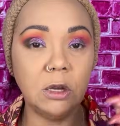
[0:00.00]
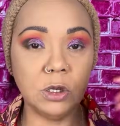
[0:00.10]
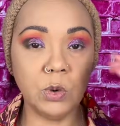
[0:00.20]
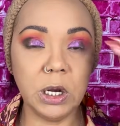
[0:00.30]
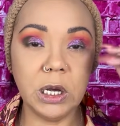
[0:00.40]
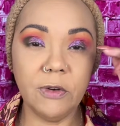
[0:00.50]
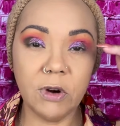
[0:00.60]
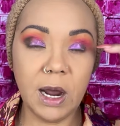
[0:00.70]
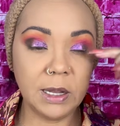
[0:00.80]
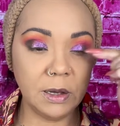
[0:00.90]
is really good for
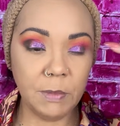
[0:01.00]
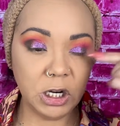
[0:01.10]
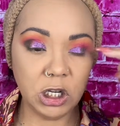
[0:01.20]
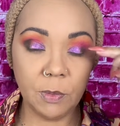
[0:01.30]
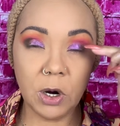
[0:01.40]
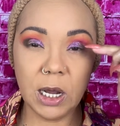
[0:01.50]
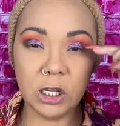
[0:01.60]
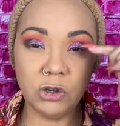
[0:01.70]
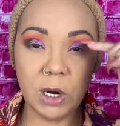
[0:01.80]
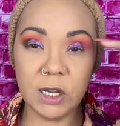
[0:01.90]
kind of my shimmer kind of
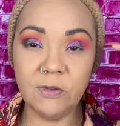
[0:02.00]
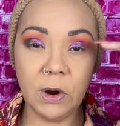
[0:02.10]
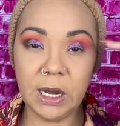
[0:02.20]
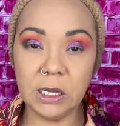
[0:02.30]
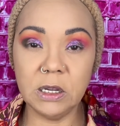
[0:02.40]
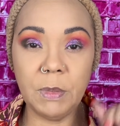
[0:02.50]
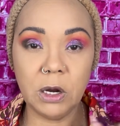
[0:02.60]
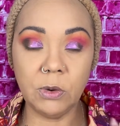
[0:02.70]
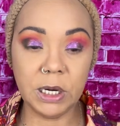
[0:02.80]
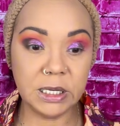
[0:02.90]
transferring into my
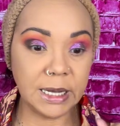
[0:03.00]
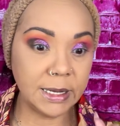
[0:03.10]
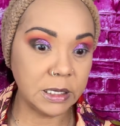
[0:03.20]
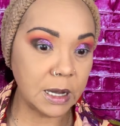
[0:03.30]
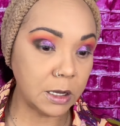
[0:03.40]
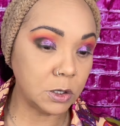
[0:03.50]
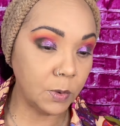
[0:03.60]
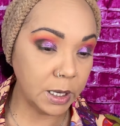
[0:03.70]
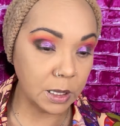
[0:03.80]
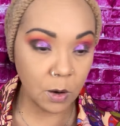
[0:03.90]
crease. It's not
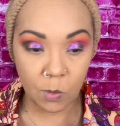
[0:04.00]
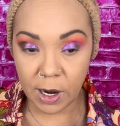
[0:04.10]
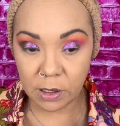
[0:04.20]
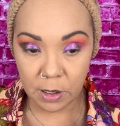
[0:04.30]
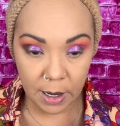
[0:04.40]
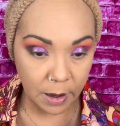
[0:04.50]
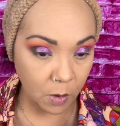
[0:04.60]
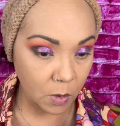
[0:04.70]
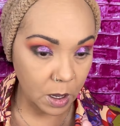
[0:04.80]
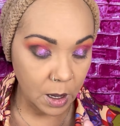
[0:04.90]
doing that right now.
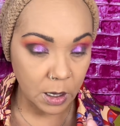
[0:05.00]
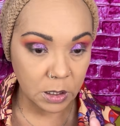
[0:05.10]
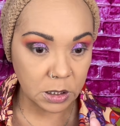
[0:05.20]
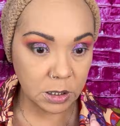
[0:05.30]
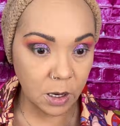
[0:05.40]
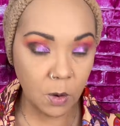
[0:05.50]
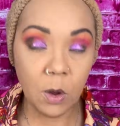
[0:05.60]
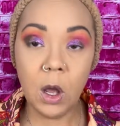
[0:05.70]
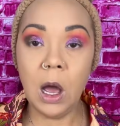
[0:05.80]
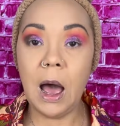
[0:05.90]
So
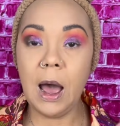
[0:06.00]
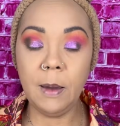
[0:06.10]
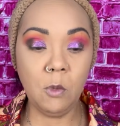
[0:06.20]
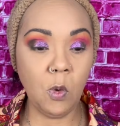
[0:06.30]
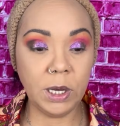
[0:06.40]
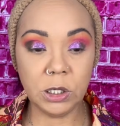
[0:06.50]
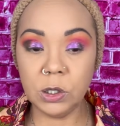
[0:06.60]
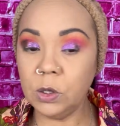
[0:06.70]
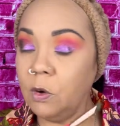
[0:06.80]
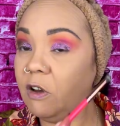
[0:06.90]
I'm going
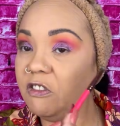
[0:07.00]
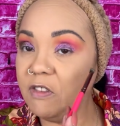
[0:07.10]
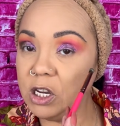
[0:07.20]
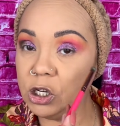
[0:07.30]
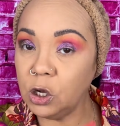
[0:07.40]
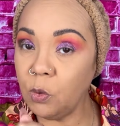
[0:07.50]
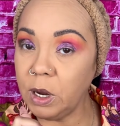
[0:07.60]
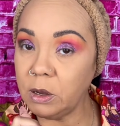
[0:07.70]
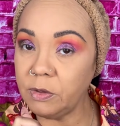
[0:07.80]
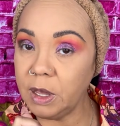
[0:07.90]
to finish the green
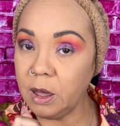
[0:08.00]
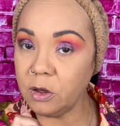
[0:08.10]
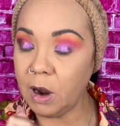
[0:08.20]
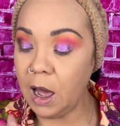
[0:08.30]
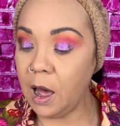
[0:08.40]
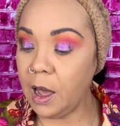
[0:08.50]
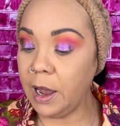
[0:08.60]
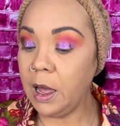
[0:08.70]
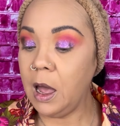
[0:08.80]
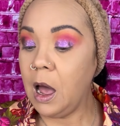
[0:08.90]
on the other eye.
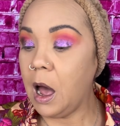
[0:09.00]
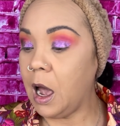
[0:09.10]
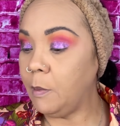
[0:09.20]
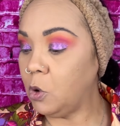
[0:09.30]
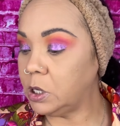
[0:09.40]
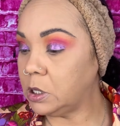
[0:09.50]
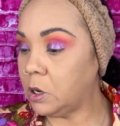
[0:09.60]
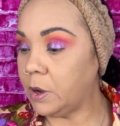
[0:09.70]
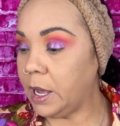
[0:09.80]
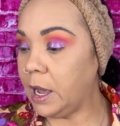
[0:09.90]
I'm going to go
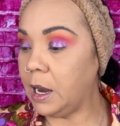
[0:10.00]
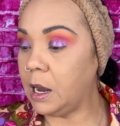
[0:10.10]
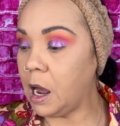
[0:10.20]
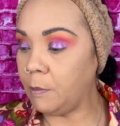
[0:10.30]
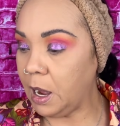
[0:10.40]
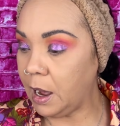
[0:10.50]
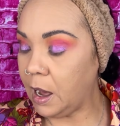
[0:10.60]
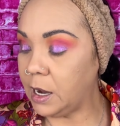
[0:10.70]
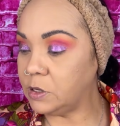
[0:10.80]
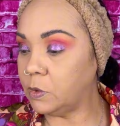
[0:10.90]
ahead and line my
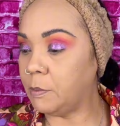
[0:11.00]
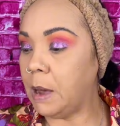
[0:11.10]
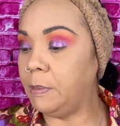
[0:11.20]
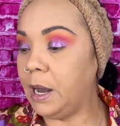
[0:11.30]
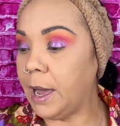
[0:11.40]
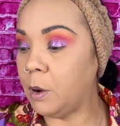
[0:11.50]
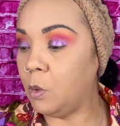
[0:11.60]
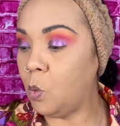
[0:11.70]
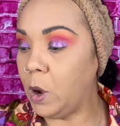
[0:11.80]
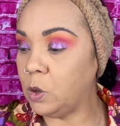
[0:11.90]
eyes with my black
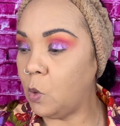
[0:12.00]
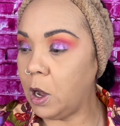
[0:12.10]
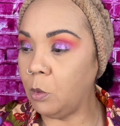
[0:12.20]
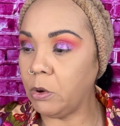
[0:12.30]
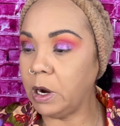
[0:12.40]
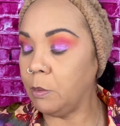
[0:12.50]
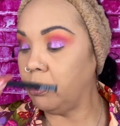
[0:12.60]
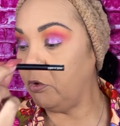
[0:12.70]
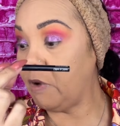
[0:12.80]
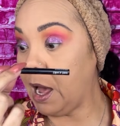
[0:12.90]
Wet n Wild Breaker
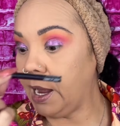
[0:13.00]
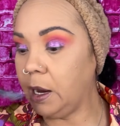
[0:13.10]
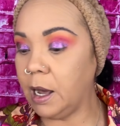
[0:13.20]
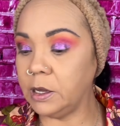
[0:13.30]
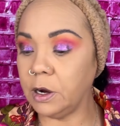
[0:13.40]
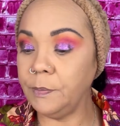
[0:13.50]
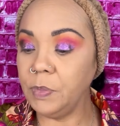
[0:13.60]
Proof eyeliner.